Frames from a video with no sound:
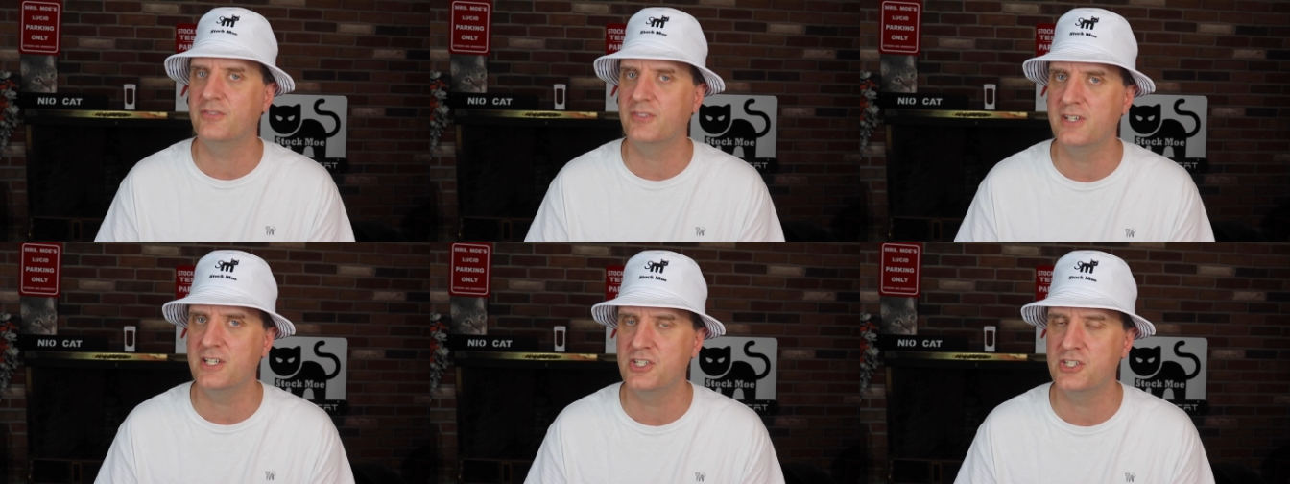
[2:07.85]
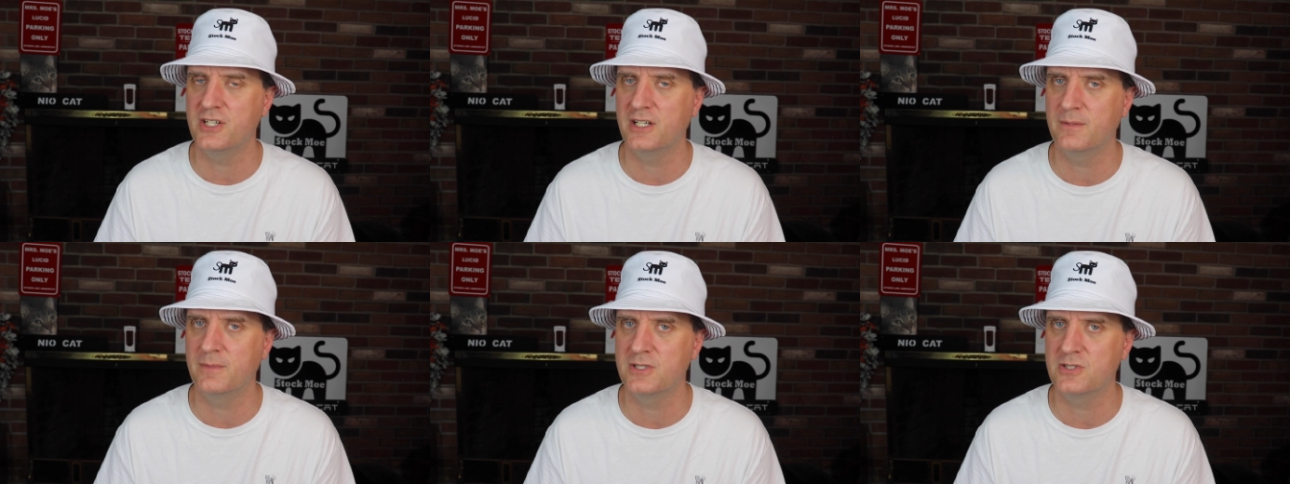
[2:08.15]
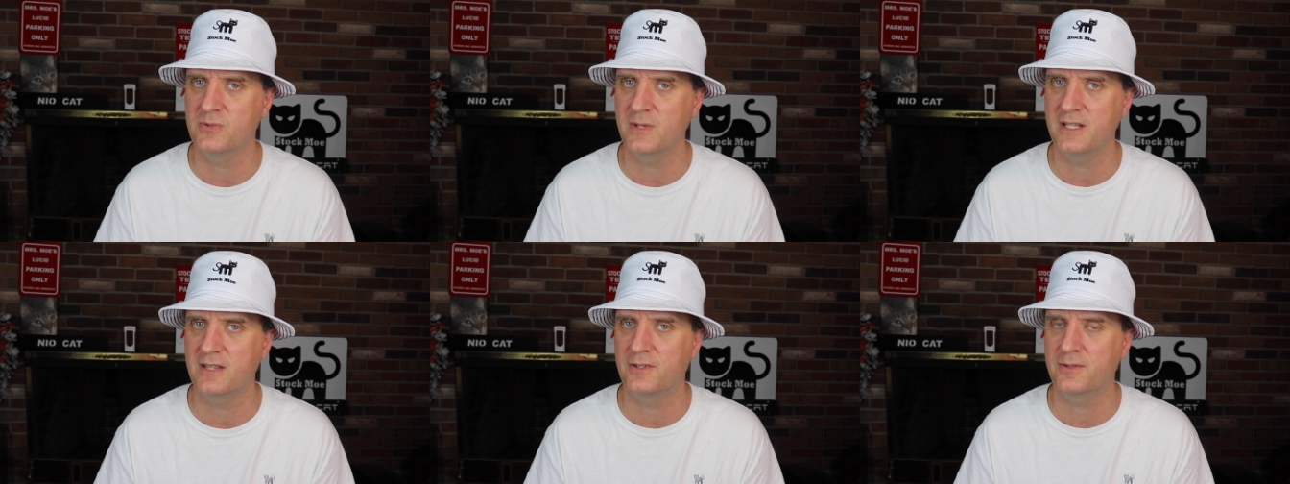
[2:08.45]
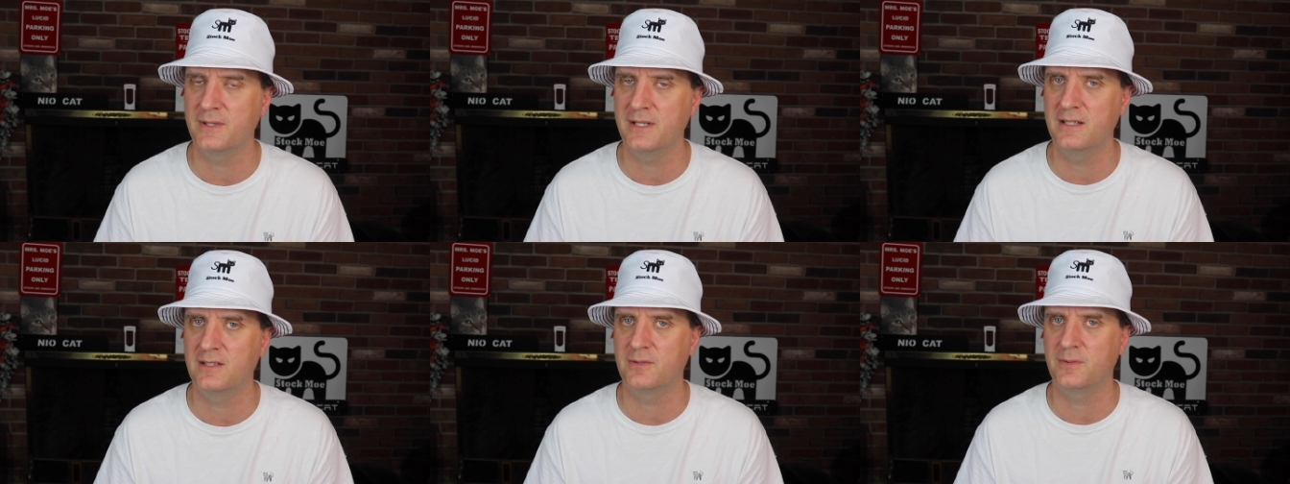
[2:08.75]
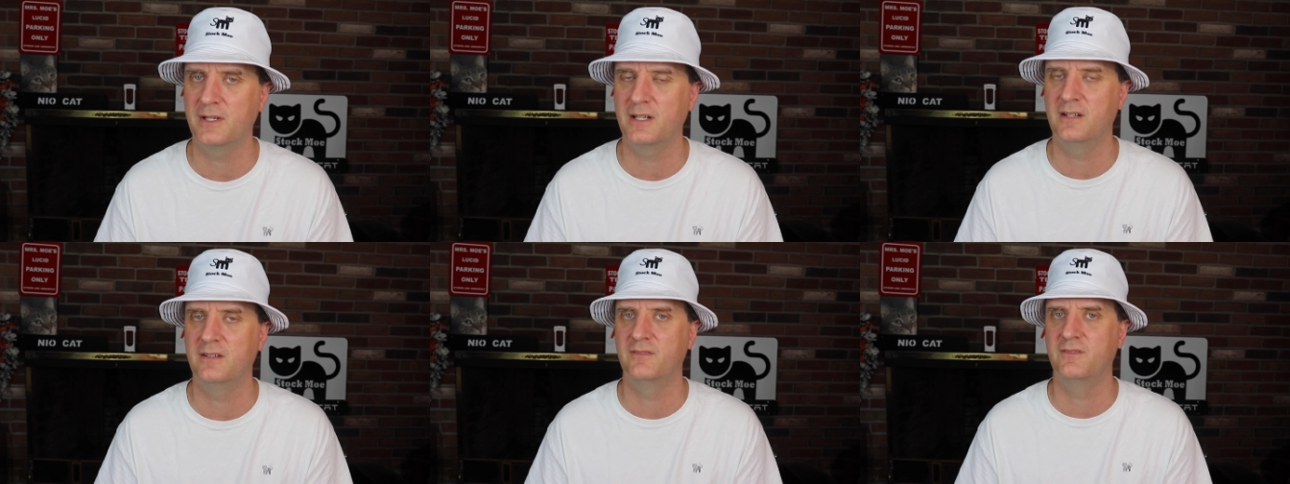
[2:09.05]
free share between $3
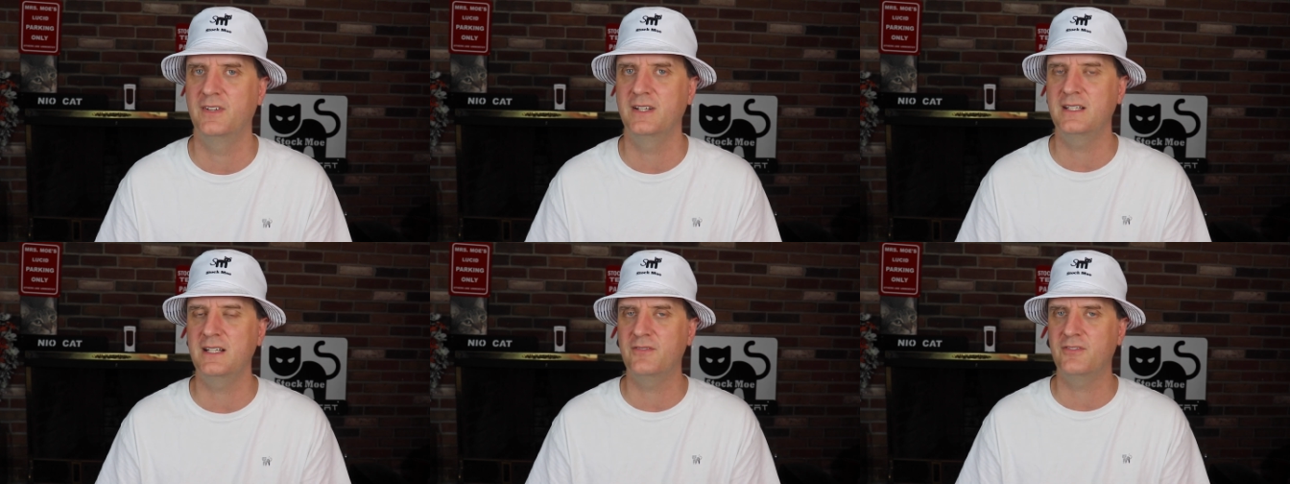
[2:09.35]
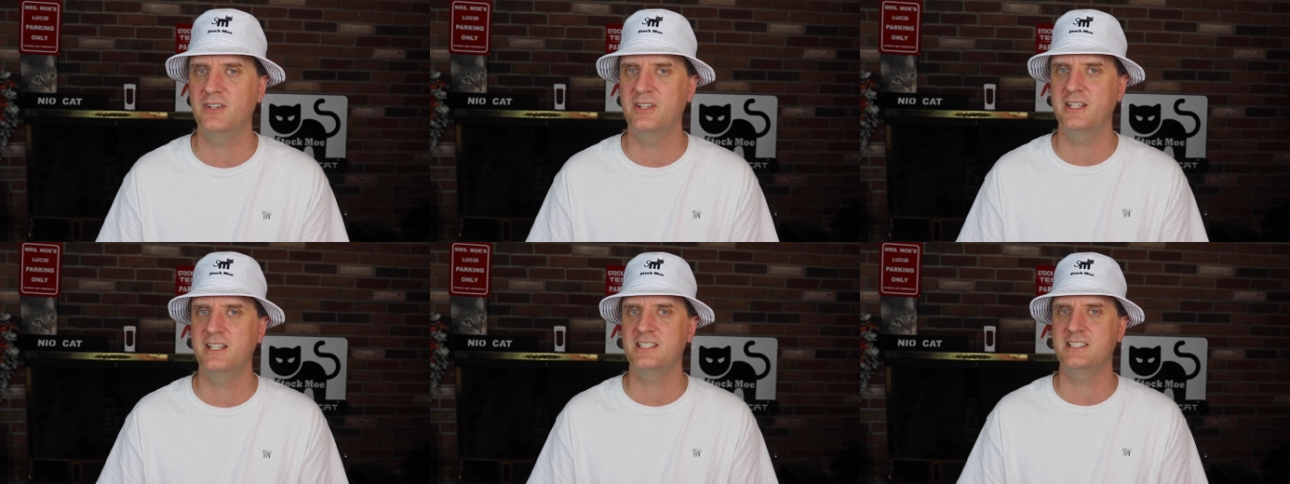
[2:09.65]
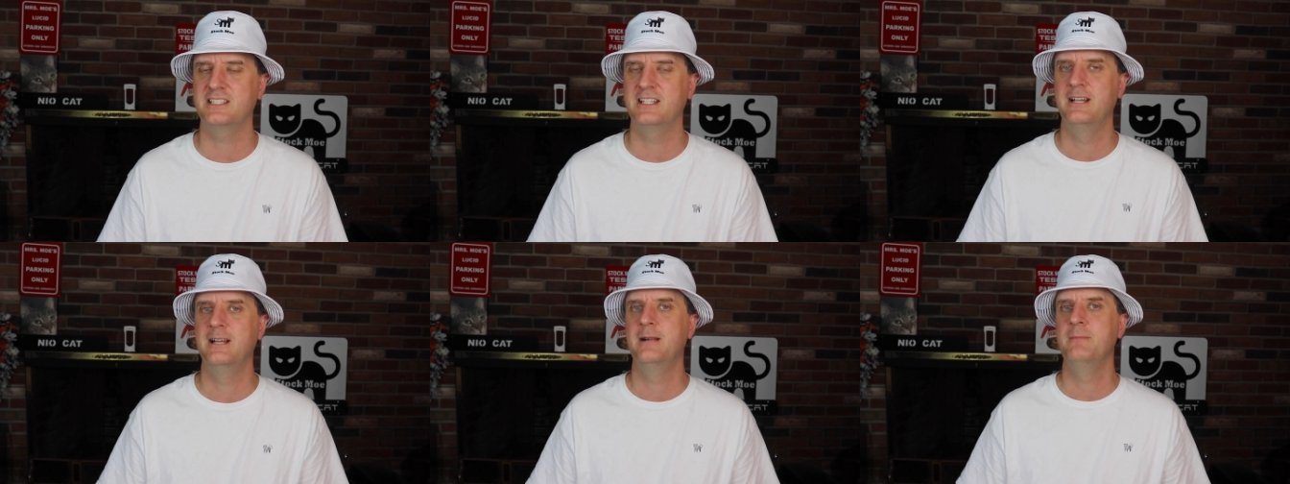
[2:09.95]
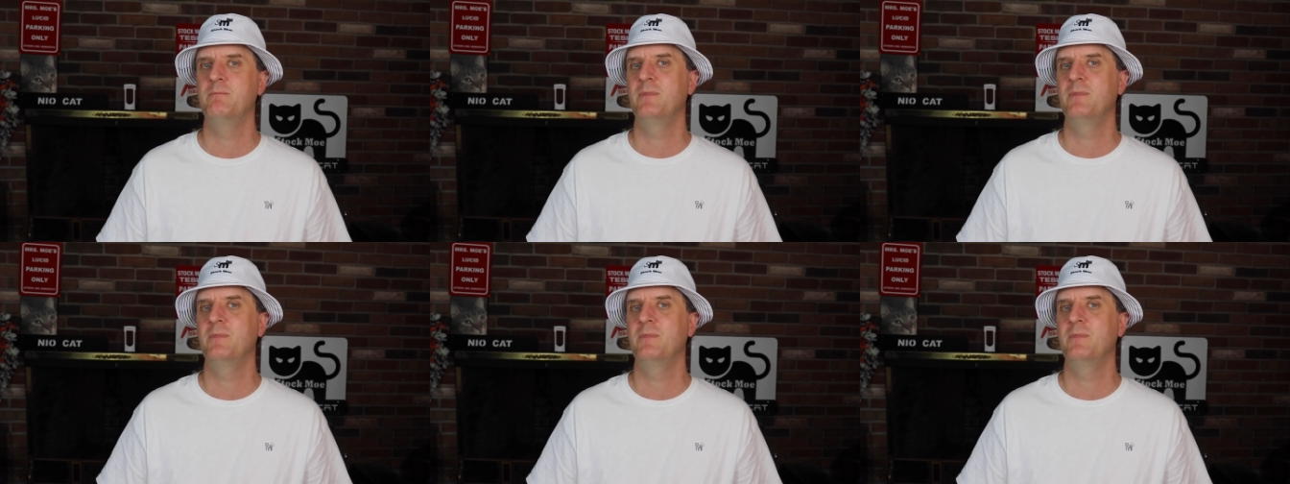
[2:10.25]
and $350 for this.